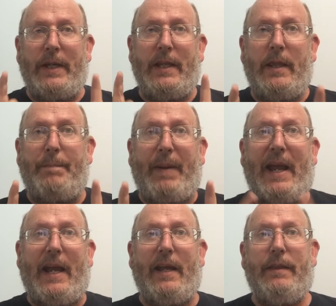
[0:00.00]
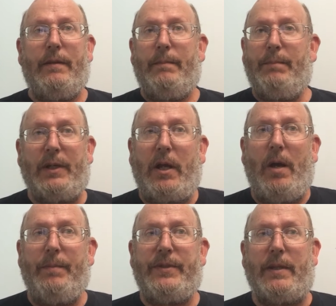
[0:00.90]
in the path
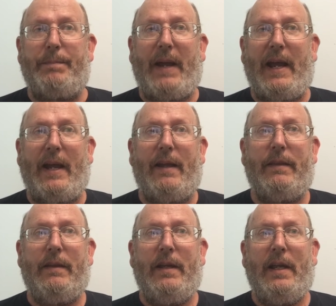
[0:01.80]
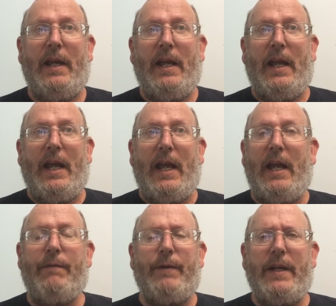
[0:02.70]
becomes the path.
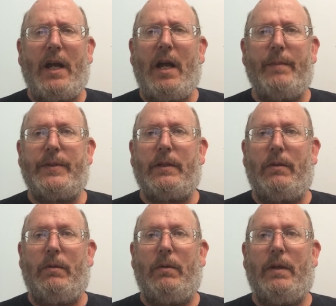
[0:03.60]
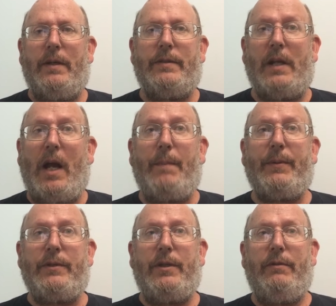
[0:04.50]
Every obstacle is an
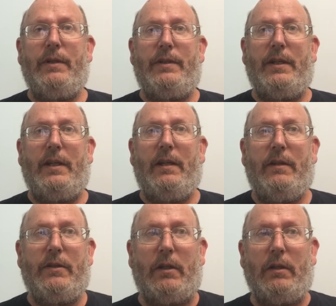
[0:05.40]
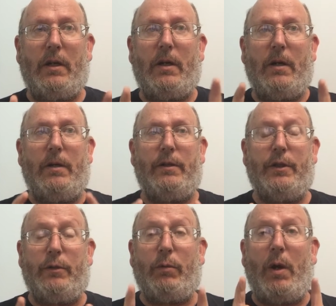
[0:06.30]
opportunity to learn,
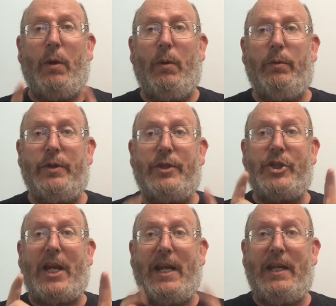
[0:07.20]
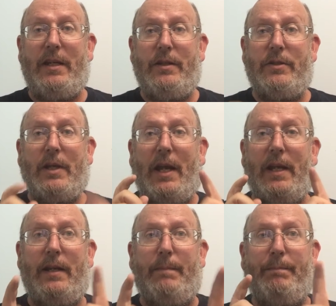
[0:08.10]
to grow, to change,
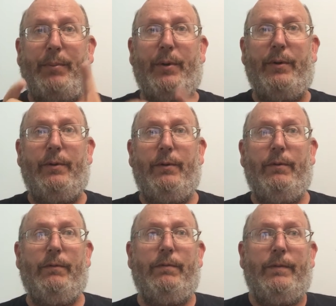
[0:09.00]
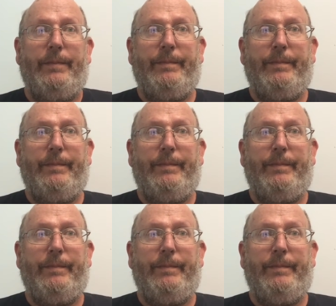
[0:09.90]
and improve."